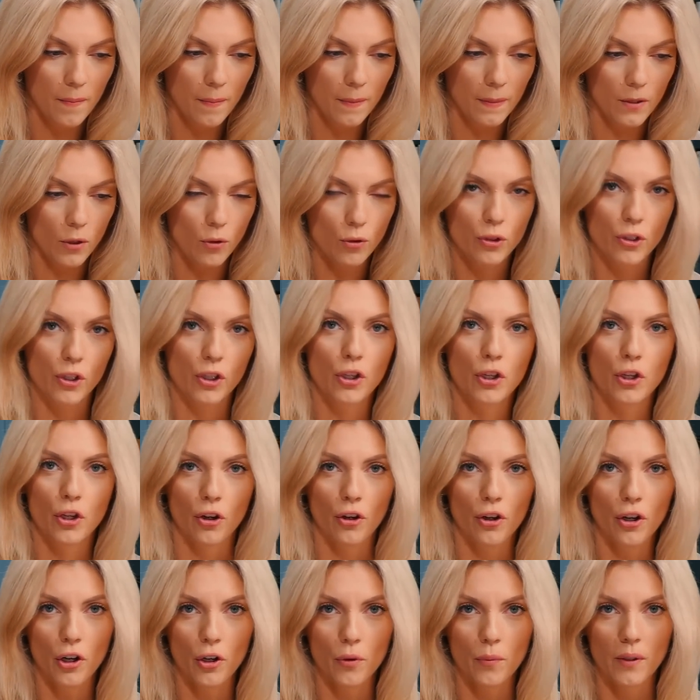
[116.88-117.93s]
You
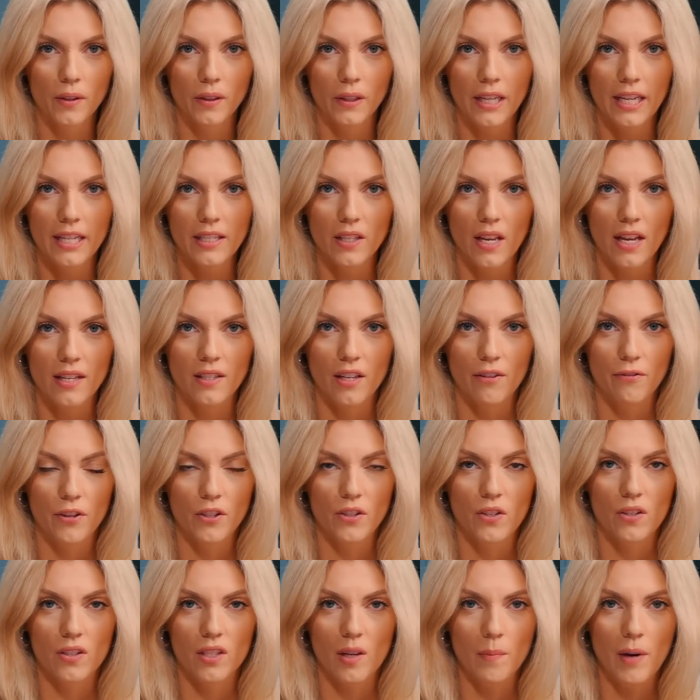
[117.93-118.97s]
secure her release as if
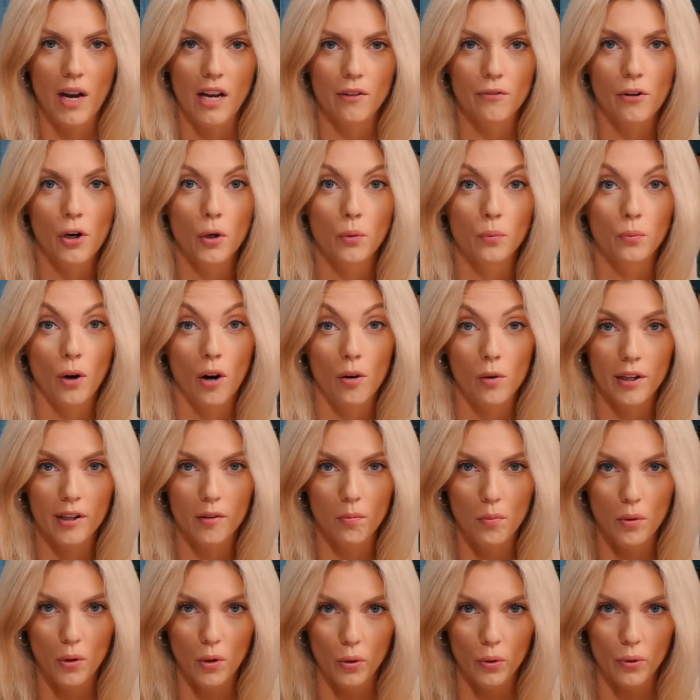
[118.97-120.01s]
this is some kind of heroic
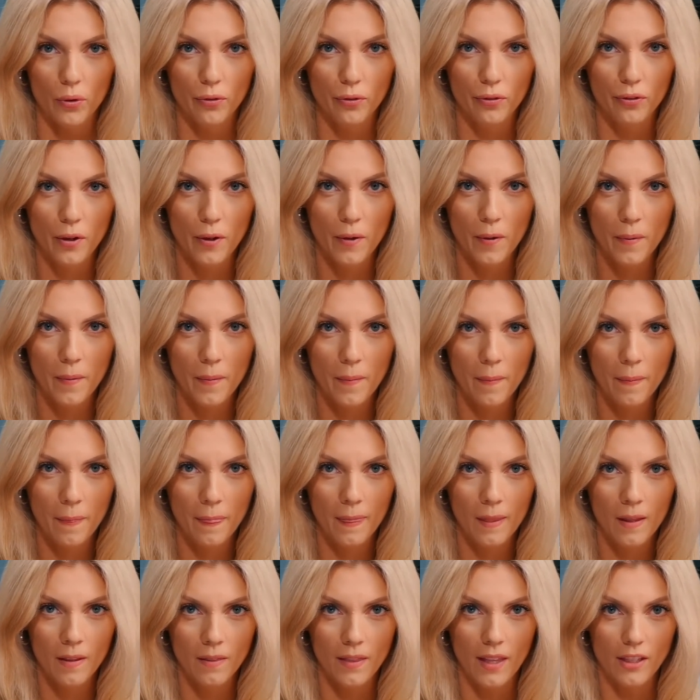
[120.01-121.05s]
move
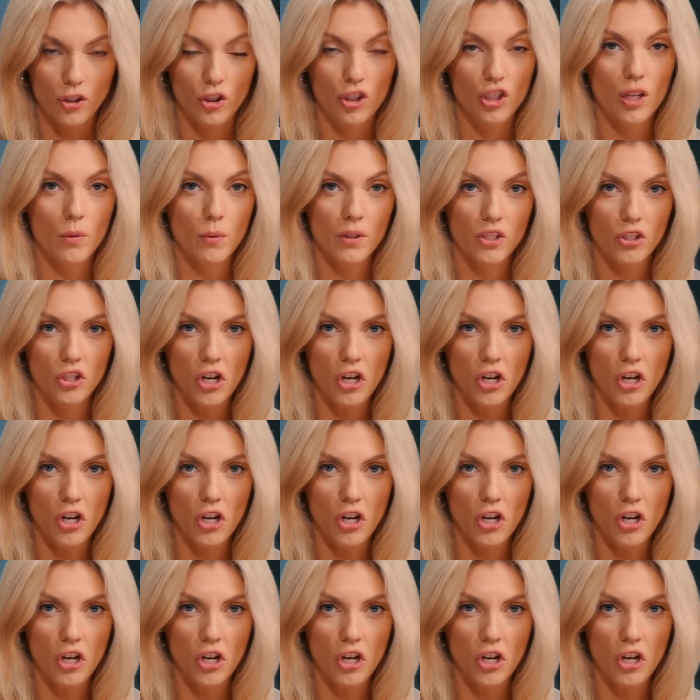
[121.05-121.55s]
that she was